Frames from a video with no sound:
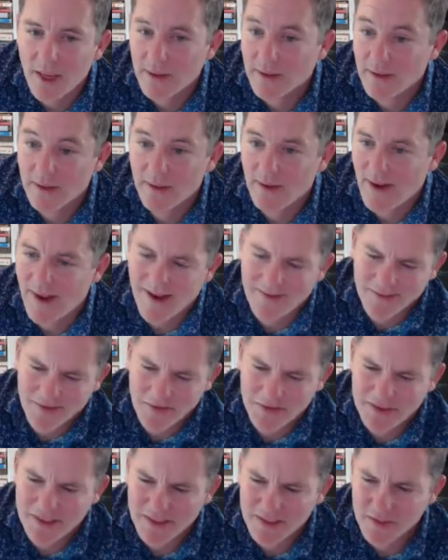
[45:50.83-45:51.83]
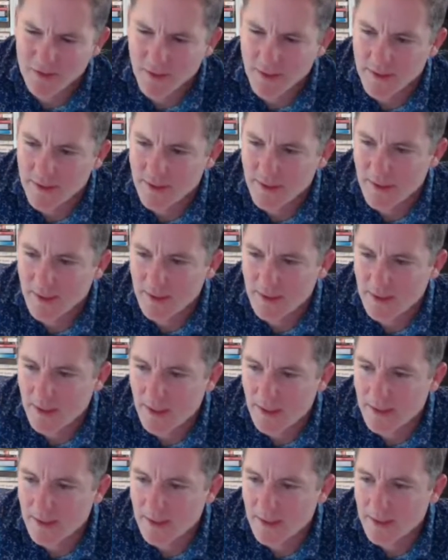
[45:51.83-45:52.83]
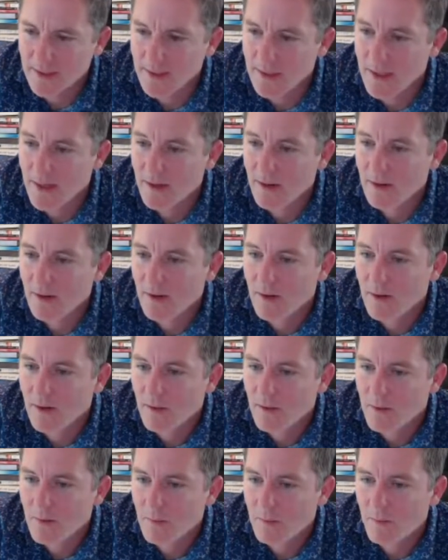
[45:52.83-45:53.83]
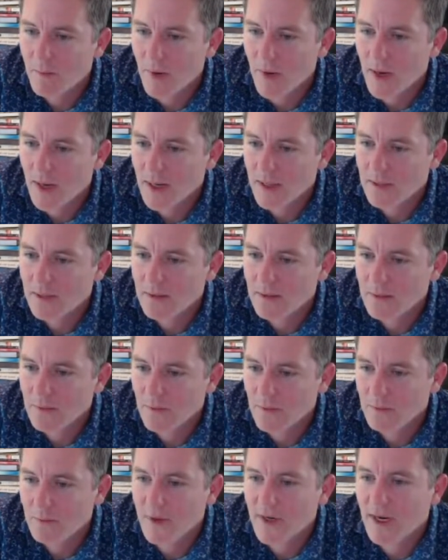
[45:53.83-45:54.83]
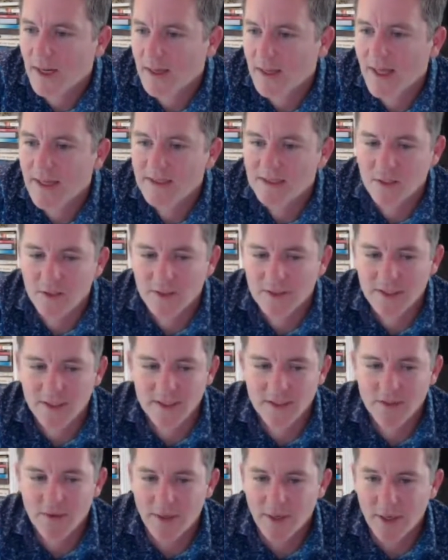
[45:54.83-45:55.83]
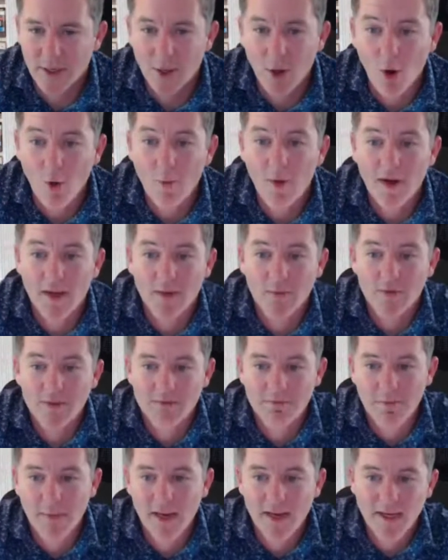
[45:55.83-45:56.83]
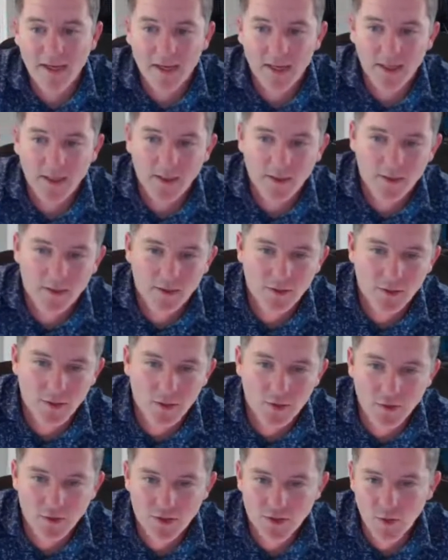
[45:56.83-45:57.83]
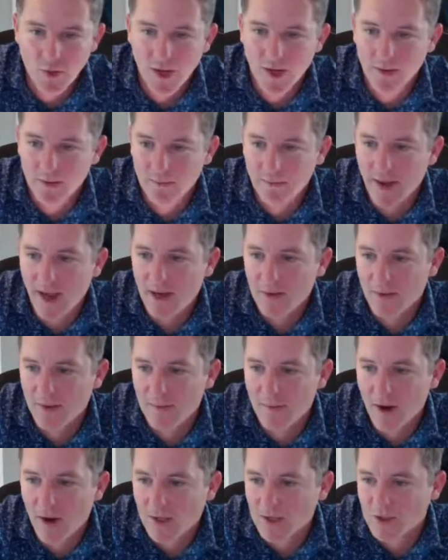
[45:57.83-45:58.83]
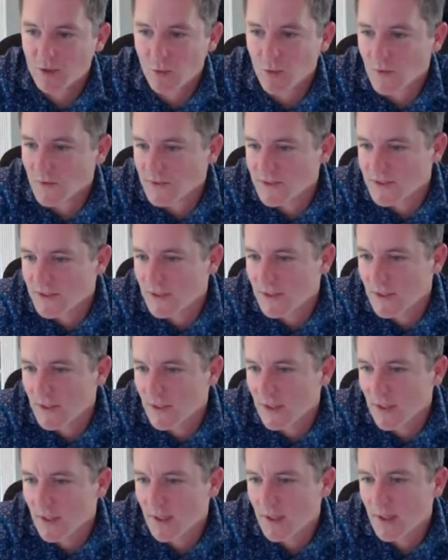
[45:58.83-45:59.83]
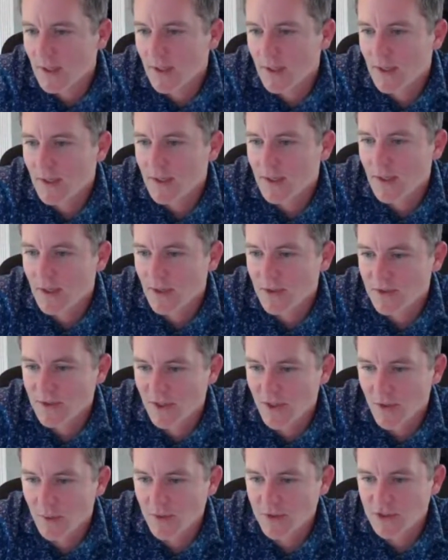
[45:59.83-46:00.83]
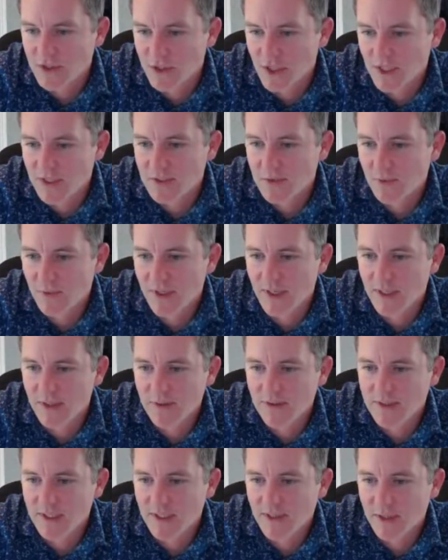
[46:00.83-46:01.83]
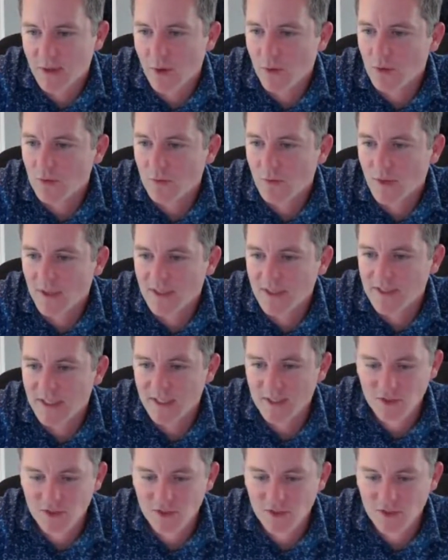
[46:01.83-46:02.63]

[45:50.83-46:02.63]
yeah, I haven't looked into it in like a year, but when I last looked into it, nobody was making new Toyota battery modules. So they were just reusing the old ones and